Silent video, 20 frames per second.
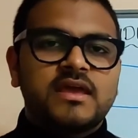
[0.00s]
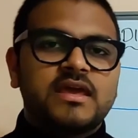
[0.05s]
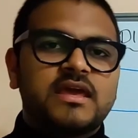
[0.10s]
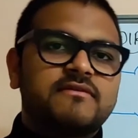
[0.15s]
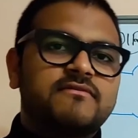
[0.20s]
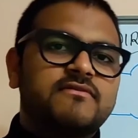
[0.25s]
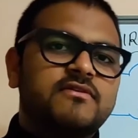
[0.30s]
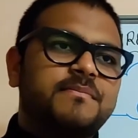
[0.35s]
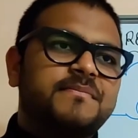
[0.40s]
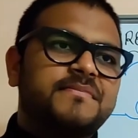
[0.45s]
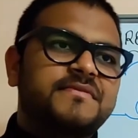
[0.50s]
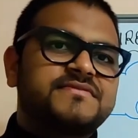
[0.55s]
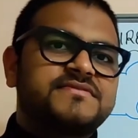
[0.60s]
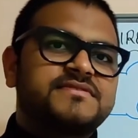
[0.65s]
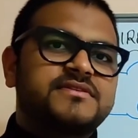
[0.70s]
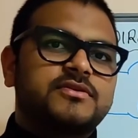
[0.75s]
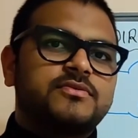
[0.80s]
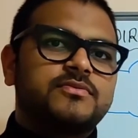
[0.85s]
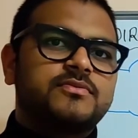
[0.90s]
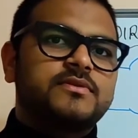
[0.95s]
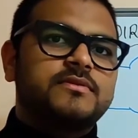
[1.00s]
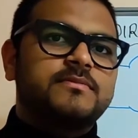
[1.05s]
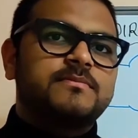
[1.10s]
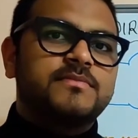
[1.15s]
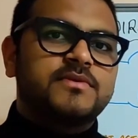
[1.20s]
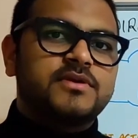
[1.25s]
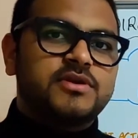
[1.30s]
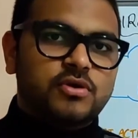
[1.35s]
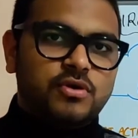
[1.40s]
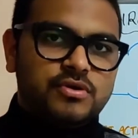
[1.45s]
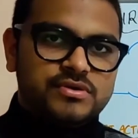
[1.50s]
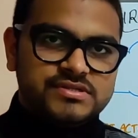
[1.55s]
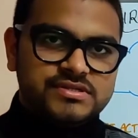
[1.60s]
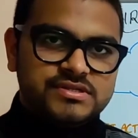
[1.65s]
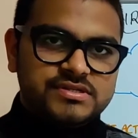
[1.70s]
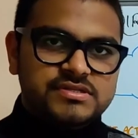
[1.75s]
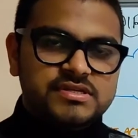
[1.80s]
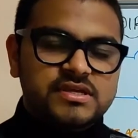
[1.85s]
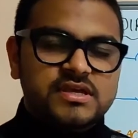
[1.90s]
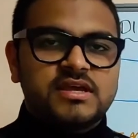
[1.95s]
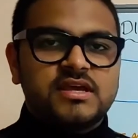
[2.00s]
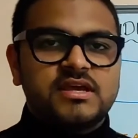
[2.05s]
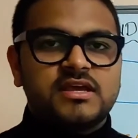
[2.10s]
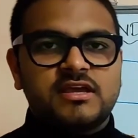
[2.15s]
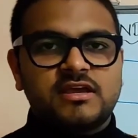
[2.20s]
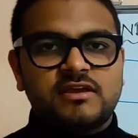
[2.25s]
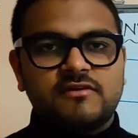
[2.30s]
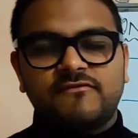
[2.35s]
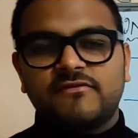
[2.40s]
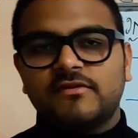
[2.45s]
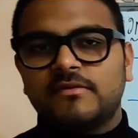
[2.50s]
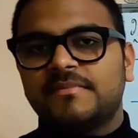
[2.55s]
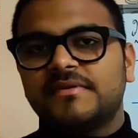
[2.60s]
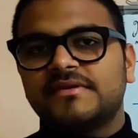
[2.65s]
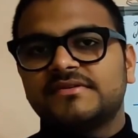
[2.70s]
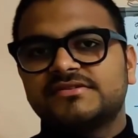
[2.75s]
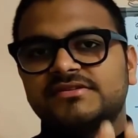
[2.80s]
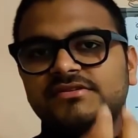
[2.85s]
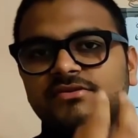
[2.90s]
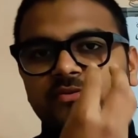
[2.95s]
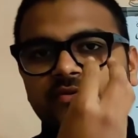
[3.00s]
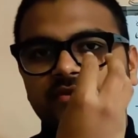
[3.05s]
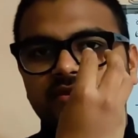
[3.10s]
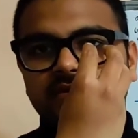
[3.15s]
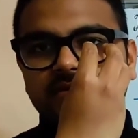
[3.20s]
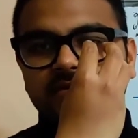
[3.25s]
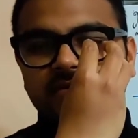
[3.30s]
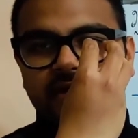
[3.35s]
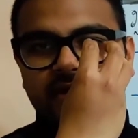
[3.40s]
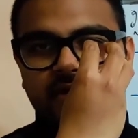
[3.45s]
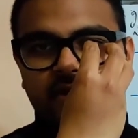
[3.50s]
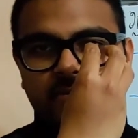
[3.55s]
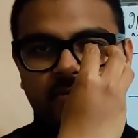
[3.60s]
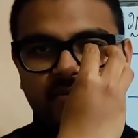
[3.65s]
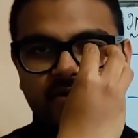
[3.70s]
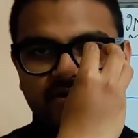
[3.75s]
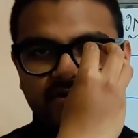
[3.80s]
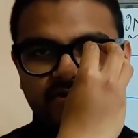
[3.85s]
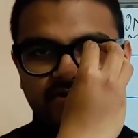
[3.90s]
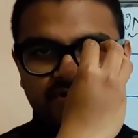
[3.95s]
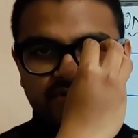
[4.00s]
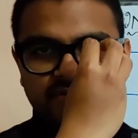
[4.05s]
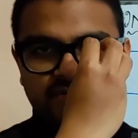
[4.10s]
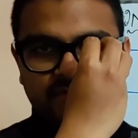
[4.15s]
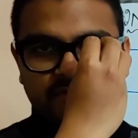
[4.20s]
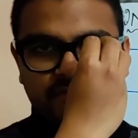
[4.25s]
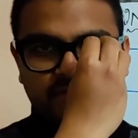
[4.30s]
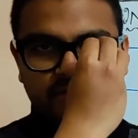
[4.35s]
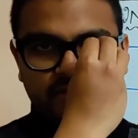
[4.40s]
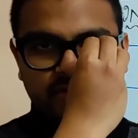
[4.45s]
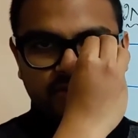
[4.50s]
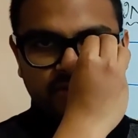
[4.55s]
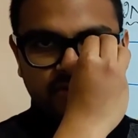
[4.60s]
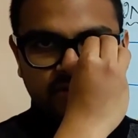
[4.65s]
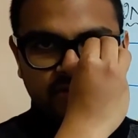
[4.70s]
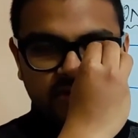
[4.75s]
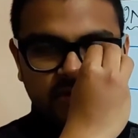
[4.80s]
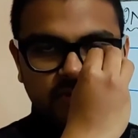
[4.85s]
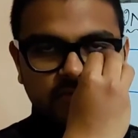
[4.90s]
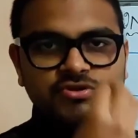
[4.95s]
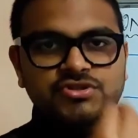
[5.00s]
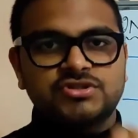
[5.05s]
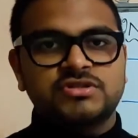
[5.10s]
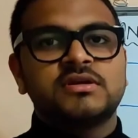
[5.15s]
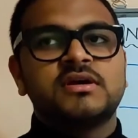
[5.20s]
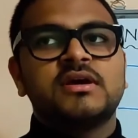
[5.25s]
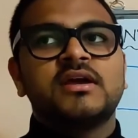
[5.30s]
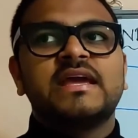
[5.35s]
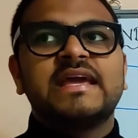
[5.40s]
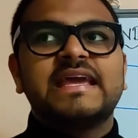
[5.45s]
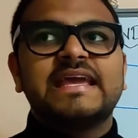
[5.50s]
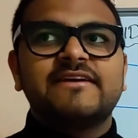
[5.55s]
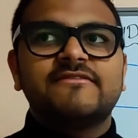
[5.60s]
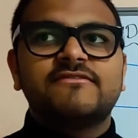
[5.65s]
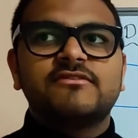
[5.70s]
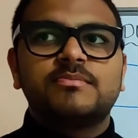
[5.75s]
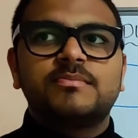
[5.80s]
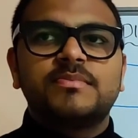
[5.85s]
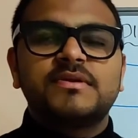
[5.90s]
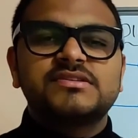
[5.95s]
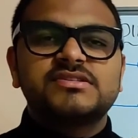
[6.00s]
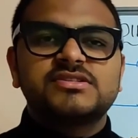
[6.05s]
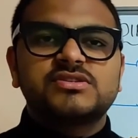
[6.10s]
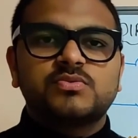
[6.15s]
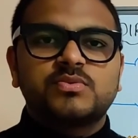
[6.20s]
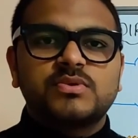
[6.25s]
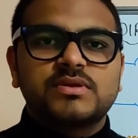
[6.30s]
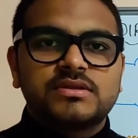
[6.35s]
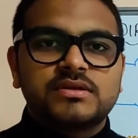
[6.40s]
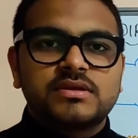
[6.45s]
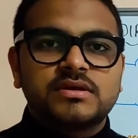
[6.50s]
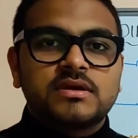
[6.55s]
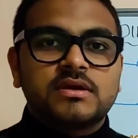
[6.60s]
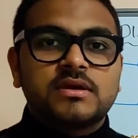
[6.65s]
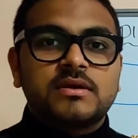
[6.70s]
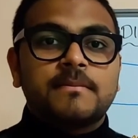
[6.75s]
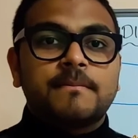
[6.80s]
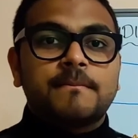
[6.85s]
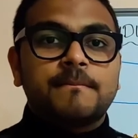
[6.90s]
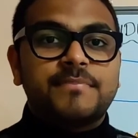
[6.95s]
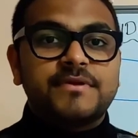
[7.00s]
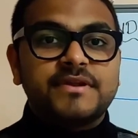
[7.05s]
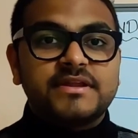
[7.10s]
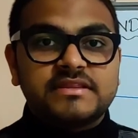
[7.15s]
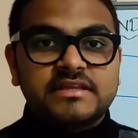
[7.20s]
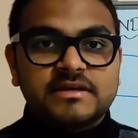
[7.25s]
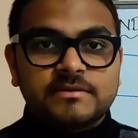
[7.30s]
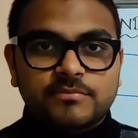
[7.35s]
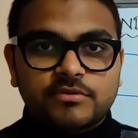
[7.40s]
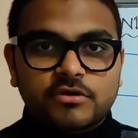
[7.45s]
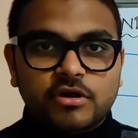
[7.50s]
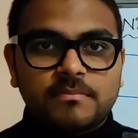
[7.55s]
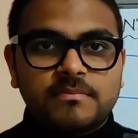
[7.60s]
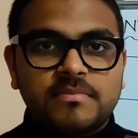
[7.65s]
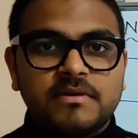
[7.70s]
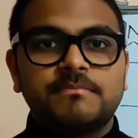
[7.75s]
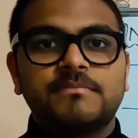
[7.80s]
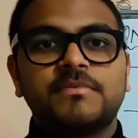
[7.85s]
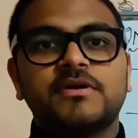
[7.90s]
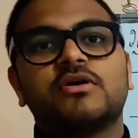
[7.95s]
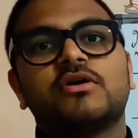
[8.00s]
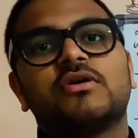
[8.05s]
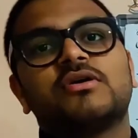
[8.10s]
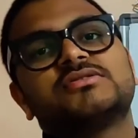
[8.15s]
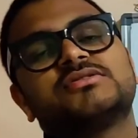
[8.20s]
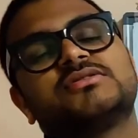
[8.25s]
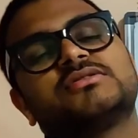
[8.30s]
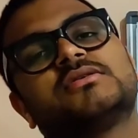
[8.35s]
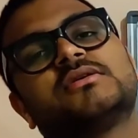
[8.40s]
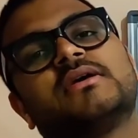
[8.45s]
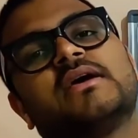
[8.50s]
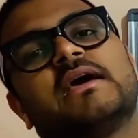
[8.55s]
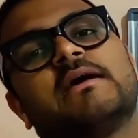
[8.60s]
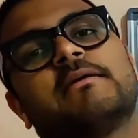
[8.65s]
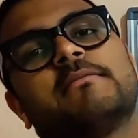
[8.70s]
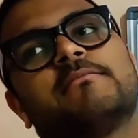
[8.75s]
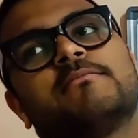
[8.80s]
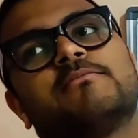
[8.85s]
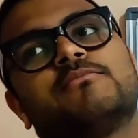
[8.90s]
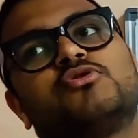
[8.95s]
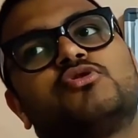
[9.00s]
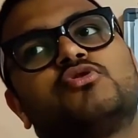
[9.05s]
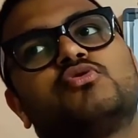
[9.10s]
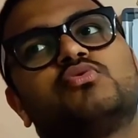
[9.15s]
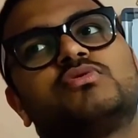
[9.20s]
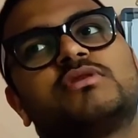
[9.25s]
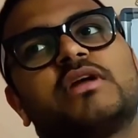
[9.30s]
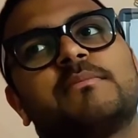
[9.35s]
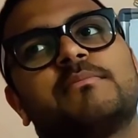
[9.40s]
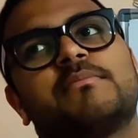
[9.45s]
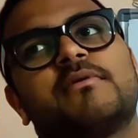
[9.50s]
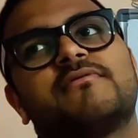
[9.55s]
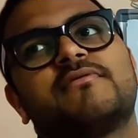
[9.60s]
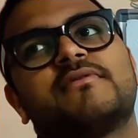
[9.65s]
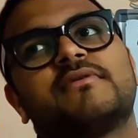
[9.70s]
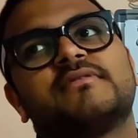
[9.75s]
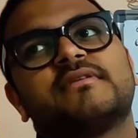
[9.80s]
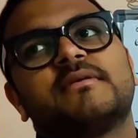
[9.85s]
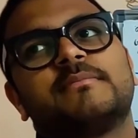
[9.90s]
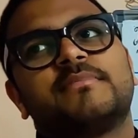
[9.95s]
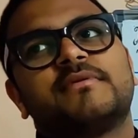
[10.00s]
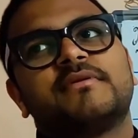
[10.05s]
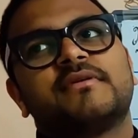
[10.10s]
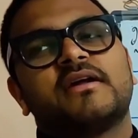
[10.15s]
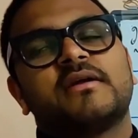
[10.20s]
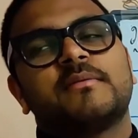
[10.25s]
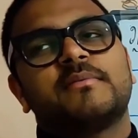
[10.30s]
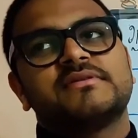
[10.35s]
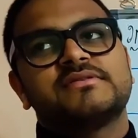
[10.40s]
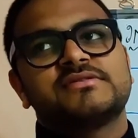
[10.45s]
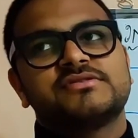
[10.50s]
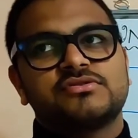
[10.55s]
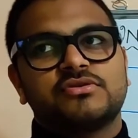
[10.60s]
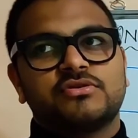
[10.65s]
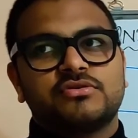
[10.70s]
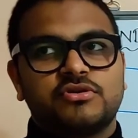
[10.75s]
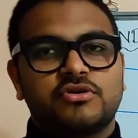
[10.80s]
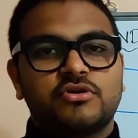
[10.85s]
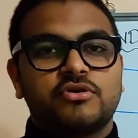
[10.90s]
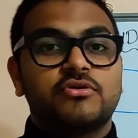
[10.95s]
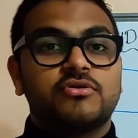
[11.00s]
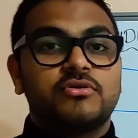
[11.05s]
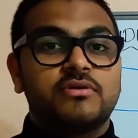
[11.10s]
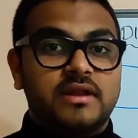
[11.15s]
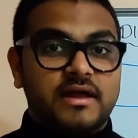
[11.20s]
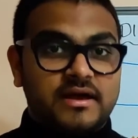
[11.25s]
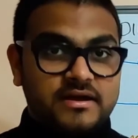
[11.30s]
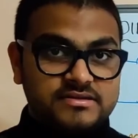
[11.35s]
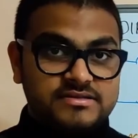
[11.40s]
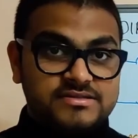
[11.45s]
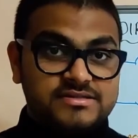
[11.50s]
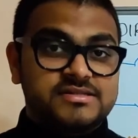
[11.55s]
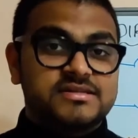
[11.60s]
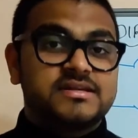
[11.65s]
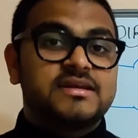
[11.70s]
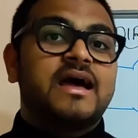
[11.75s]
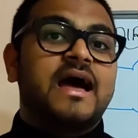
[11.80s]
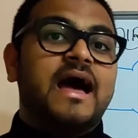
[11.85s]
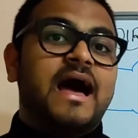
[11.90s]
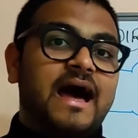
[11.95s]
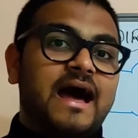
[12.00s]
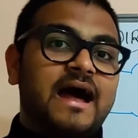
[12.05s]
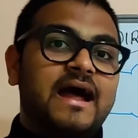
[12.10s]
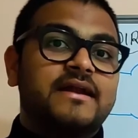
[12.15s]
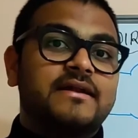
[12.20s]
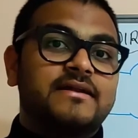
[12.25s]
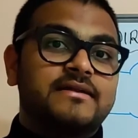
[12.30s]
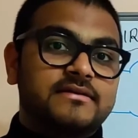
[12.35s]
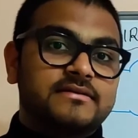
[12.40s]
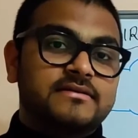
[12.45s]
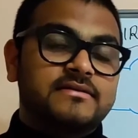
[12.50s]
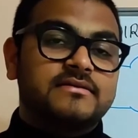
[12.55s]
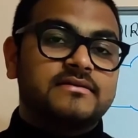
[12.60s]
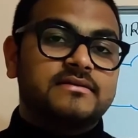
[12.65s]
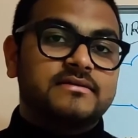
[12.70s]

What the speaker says: he will present with meiosis, he will present with the accommodation for the near vision, he will present with breathing problem, because M2 type of receptor are present on your lungs, and